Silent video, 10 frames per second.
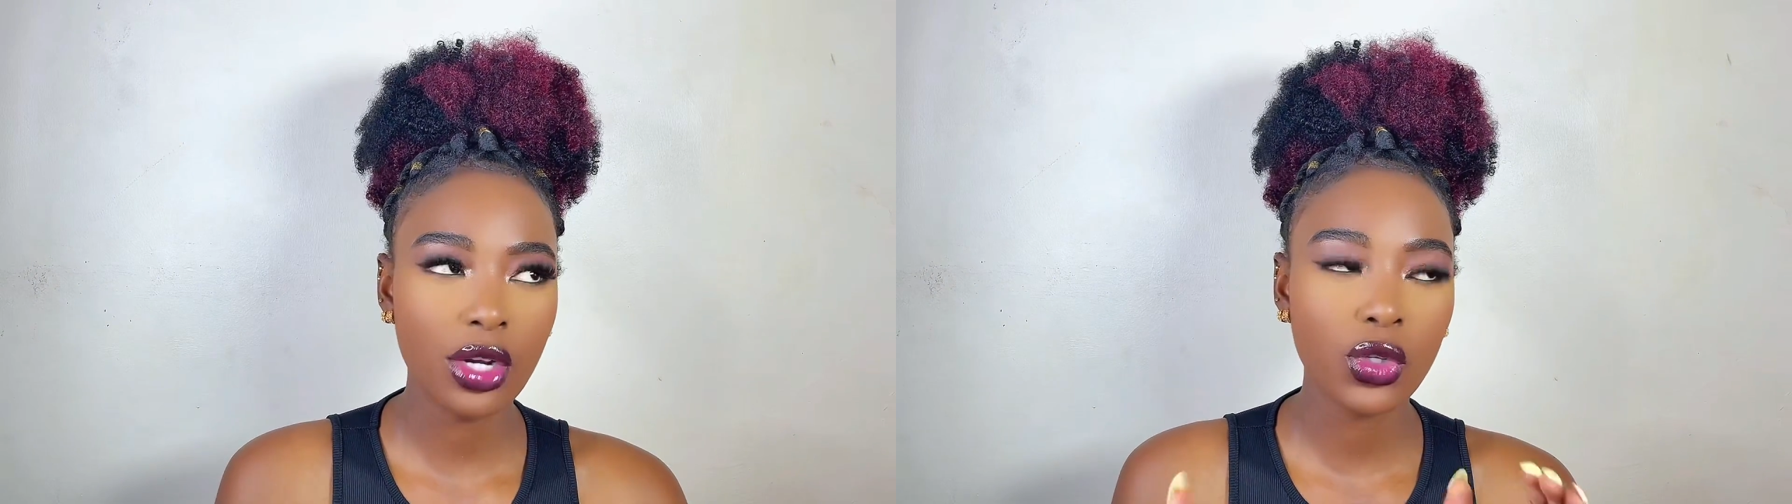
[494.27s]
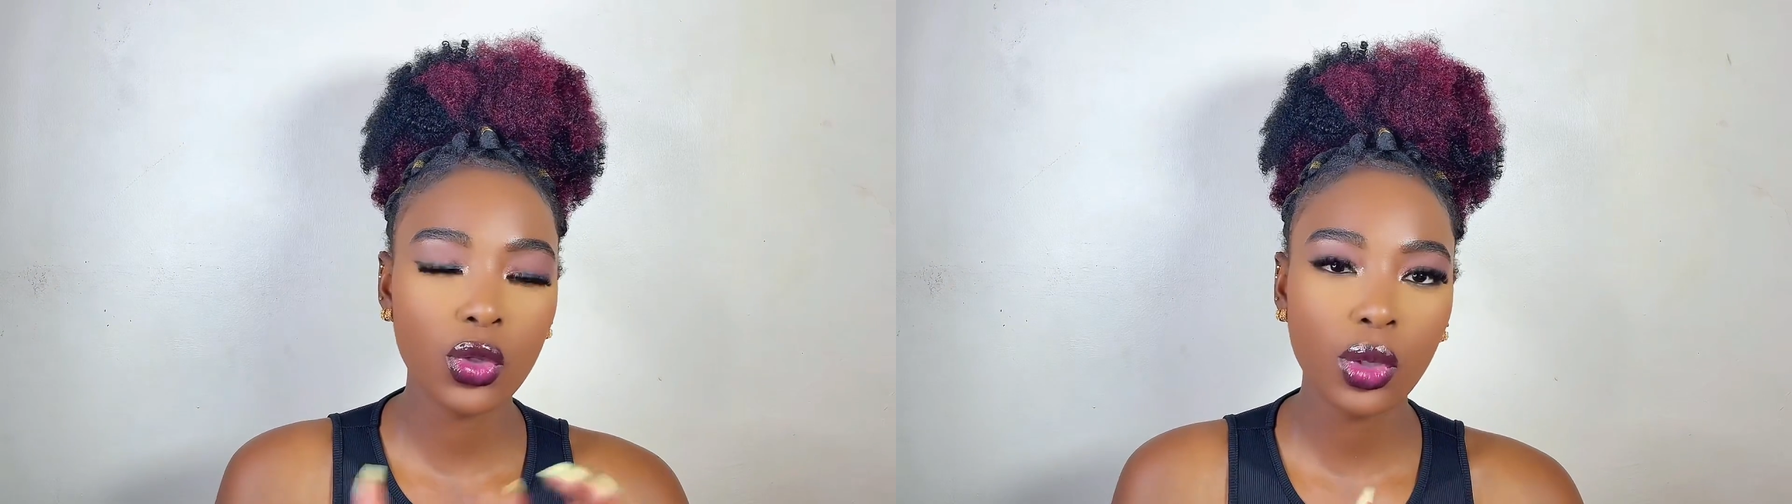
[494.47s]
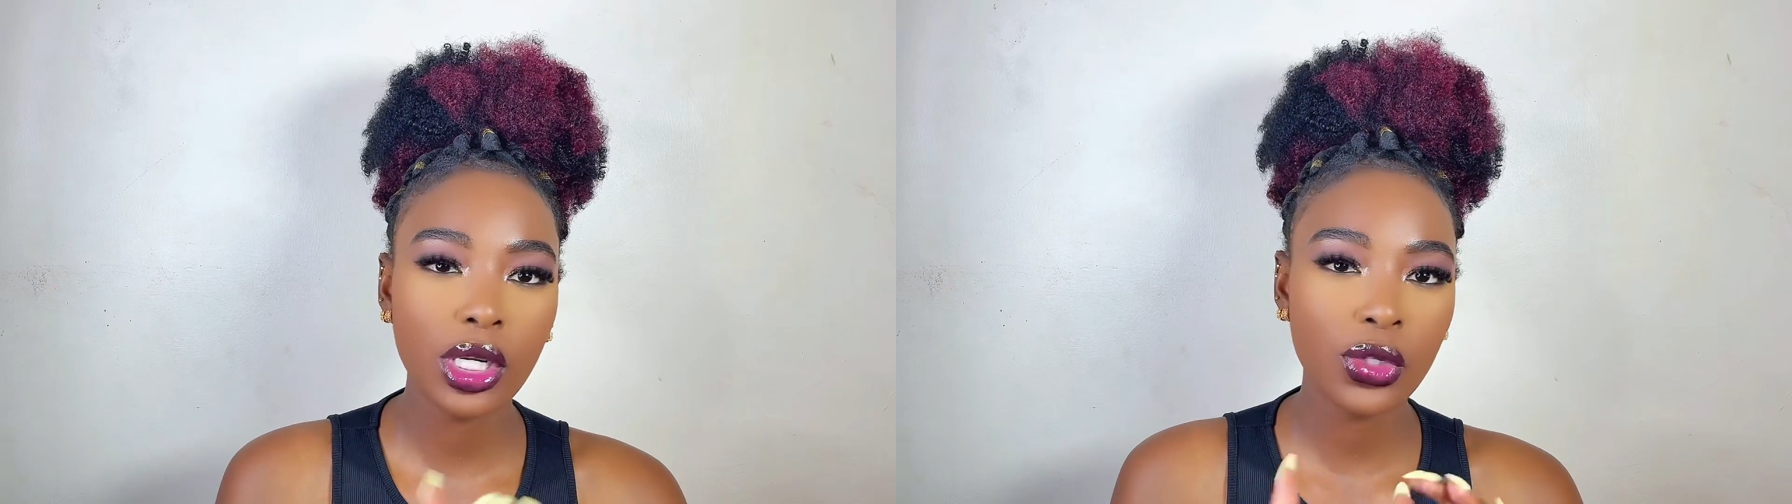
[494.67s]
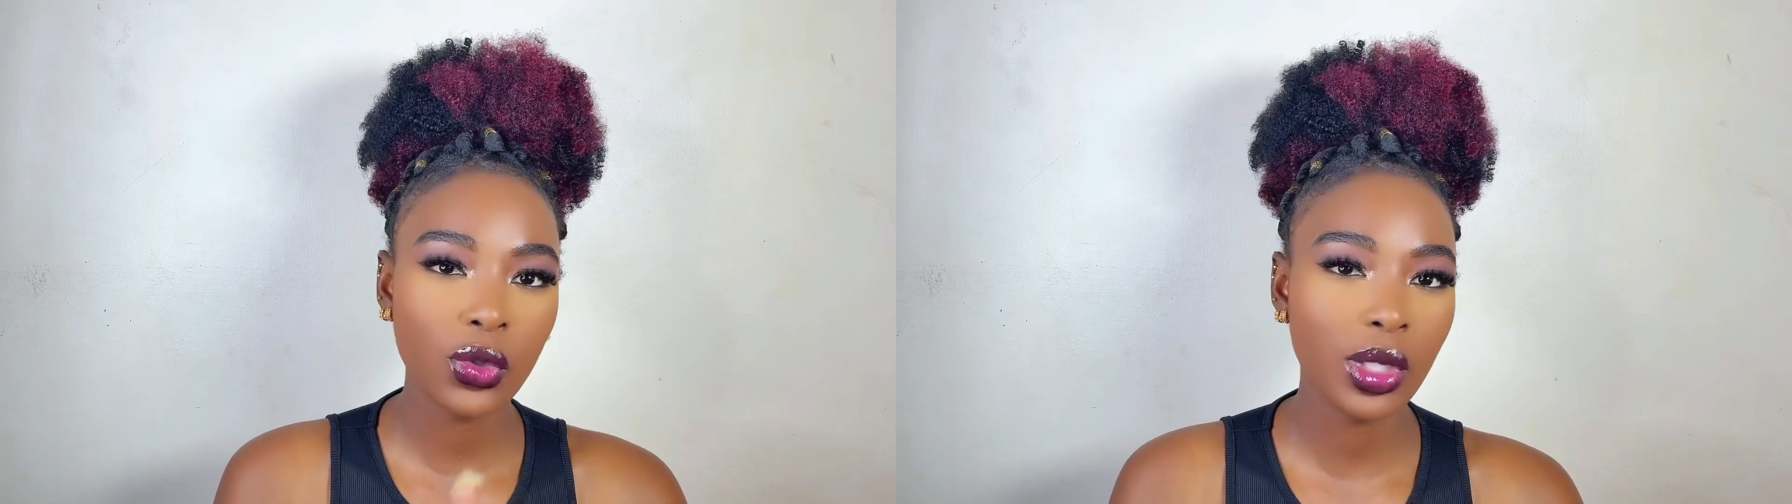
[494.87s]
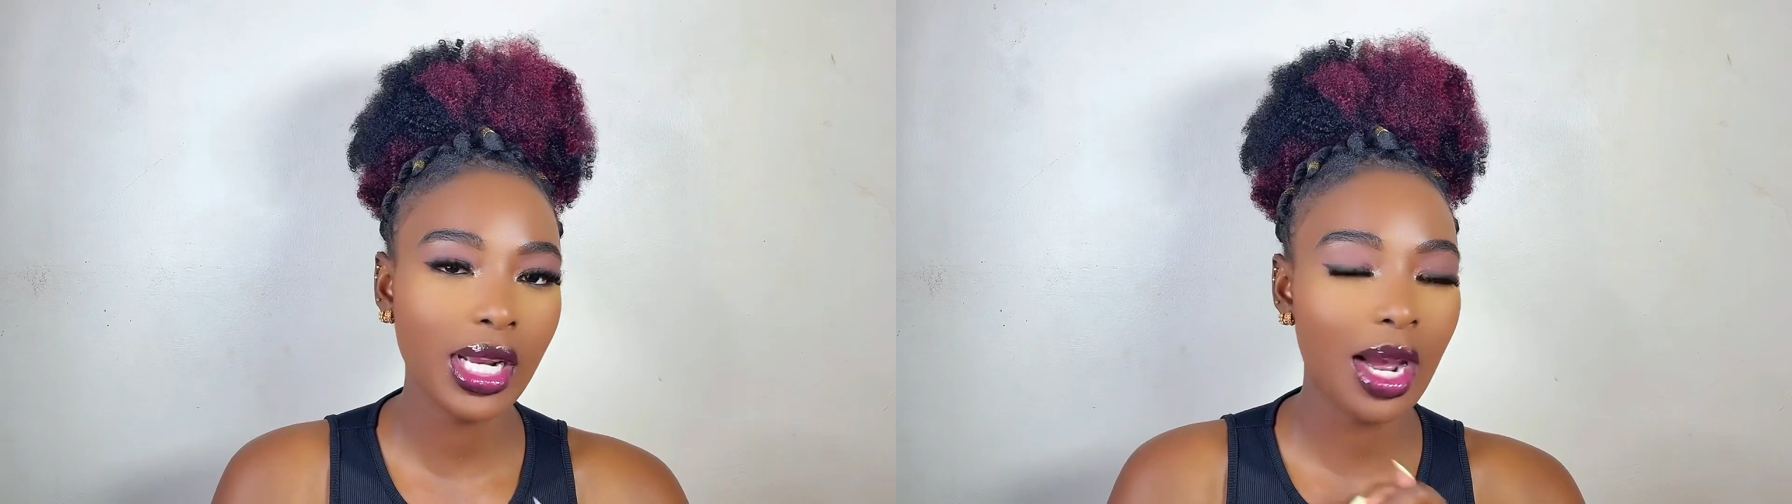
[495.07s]
I truly
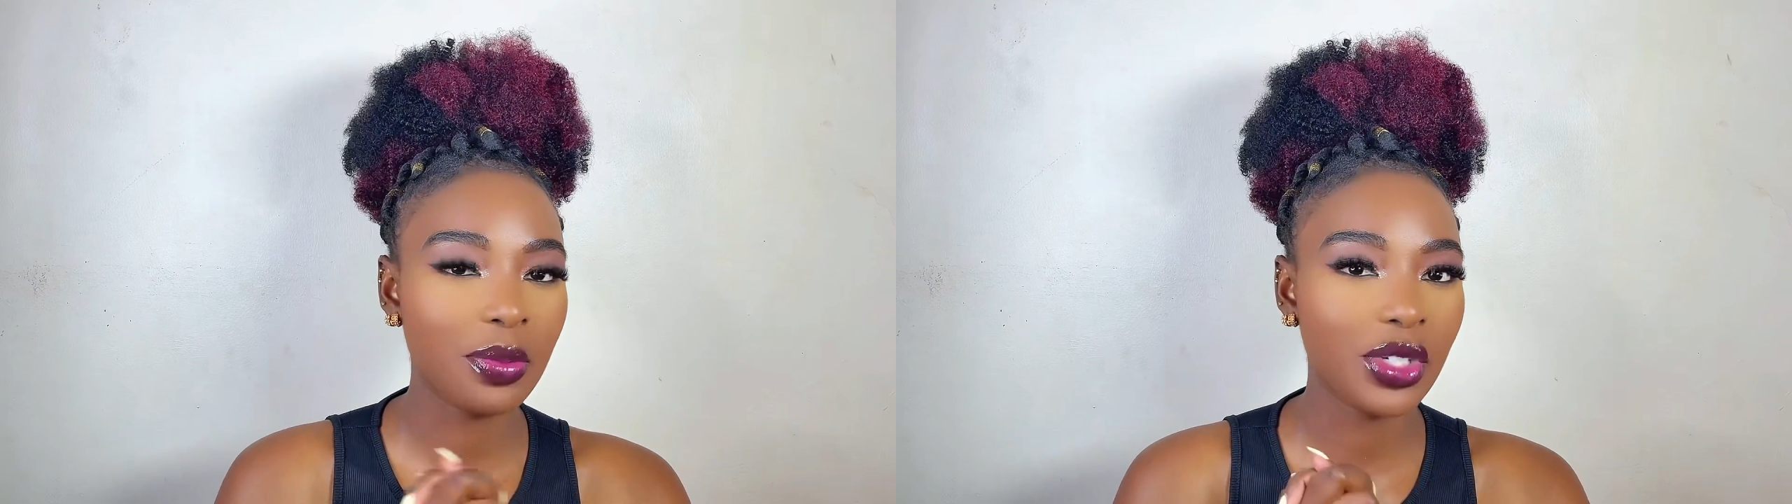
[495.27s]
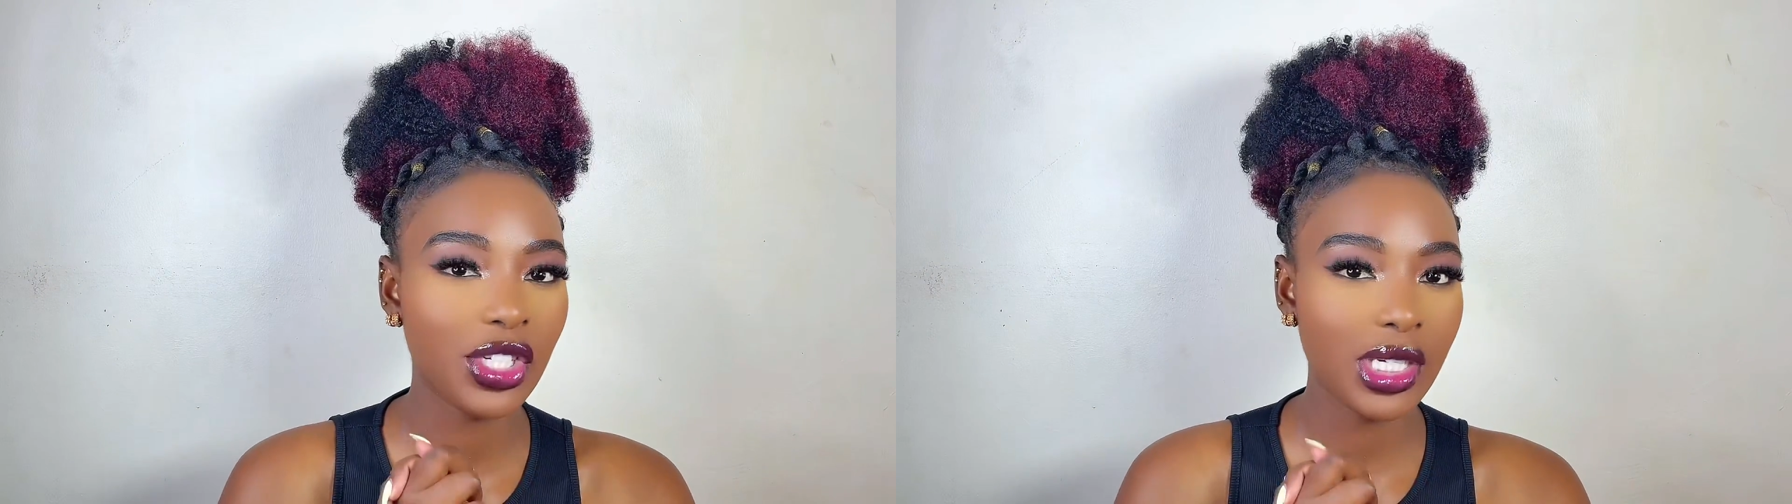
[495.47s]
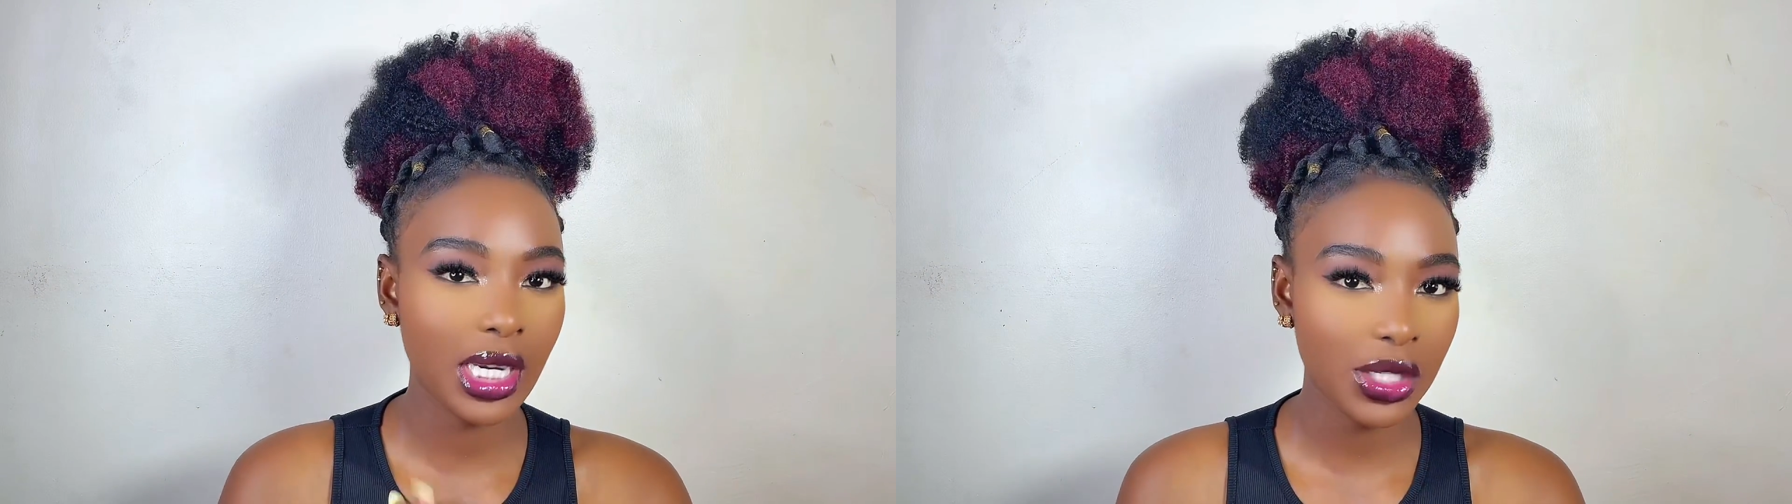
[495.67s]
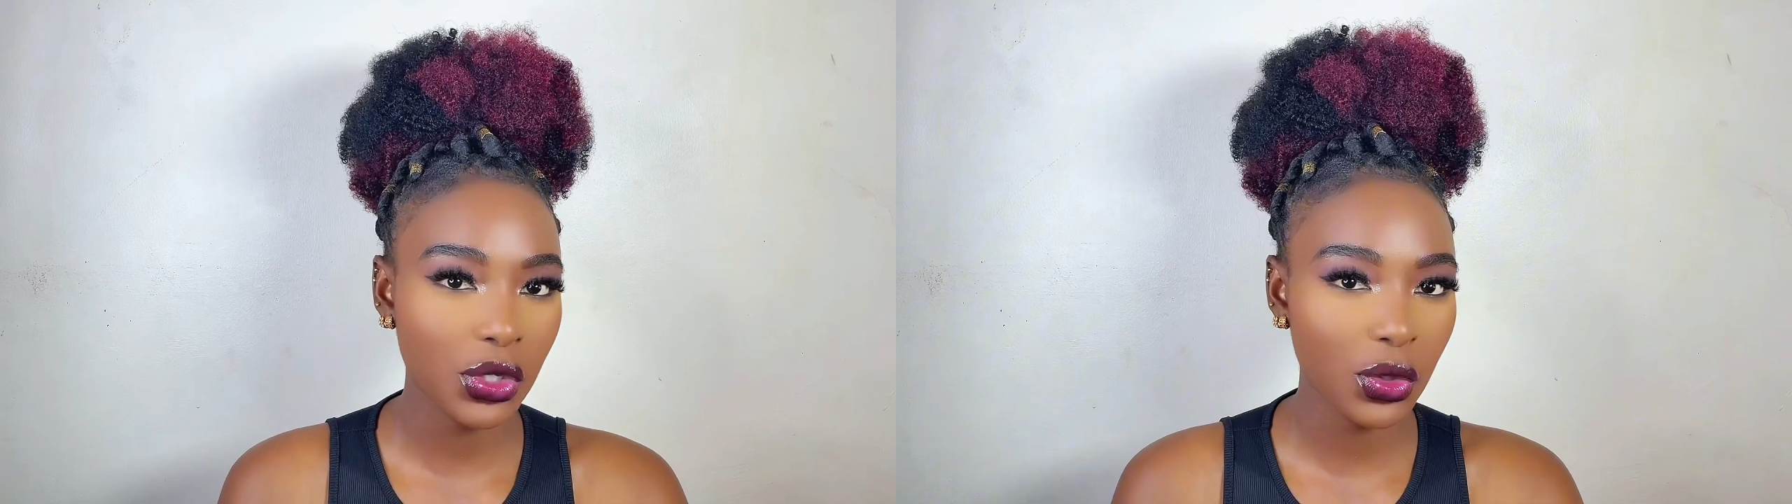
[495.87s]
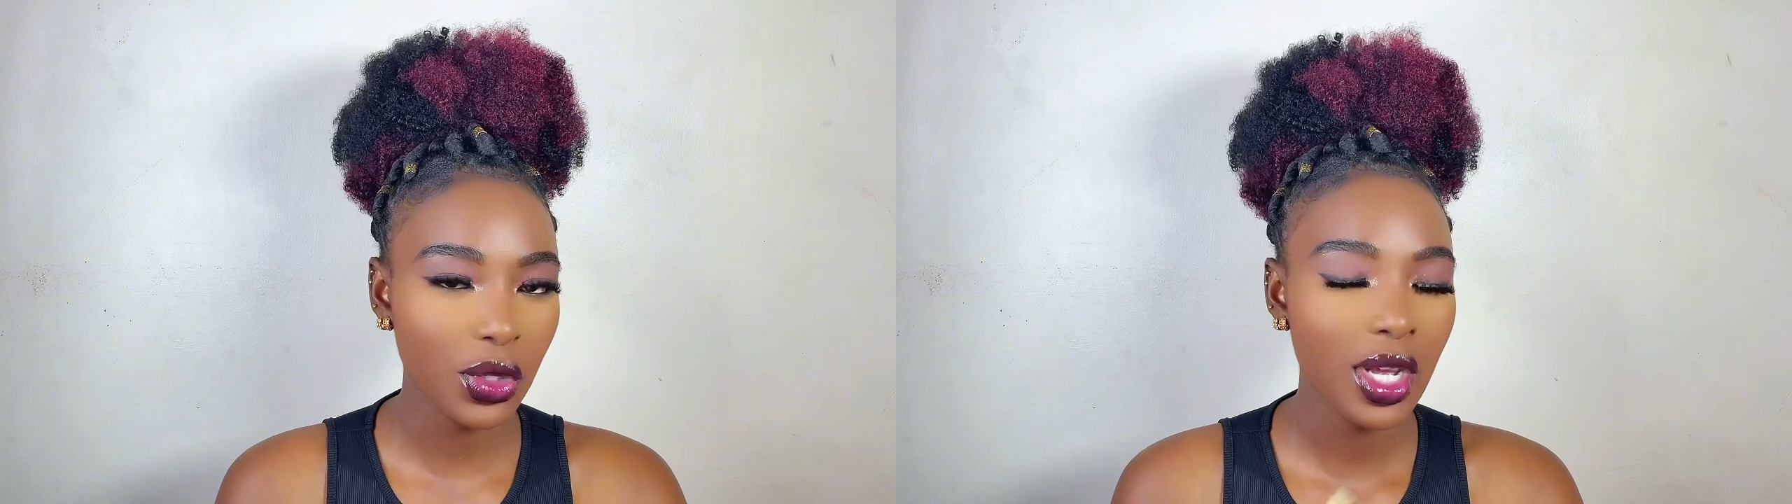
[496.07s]

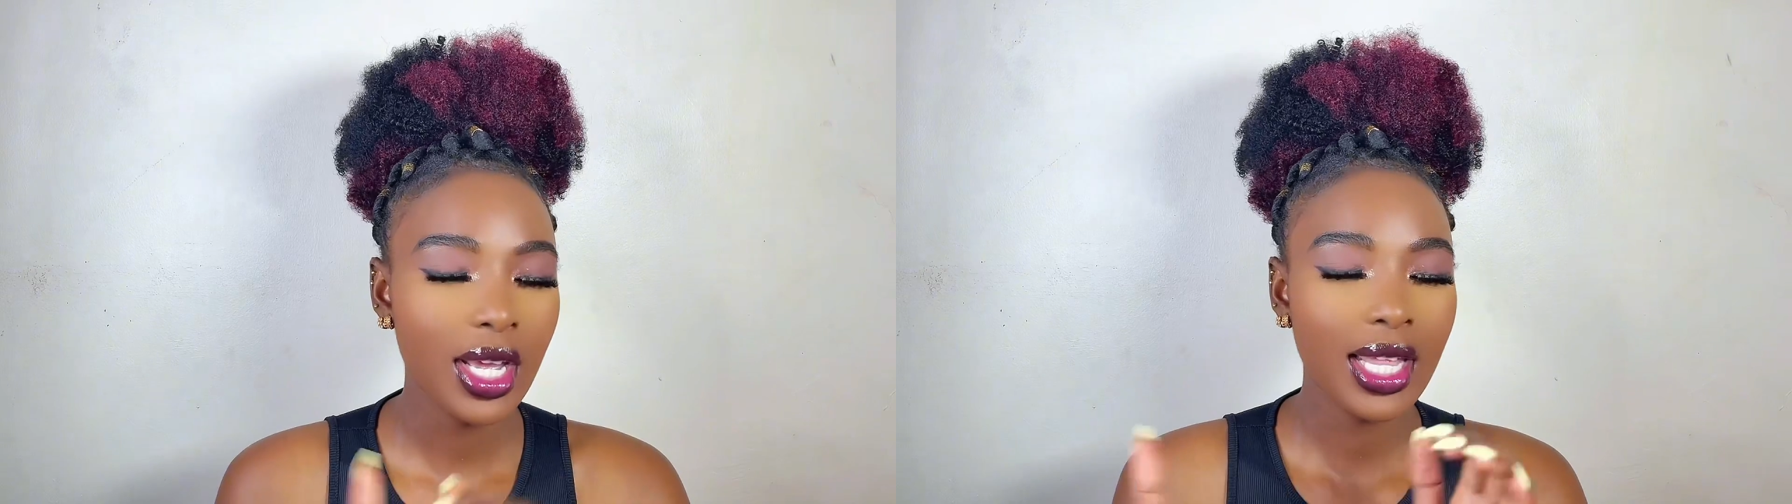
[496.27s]
appreciate you.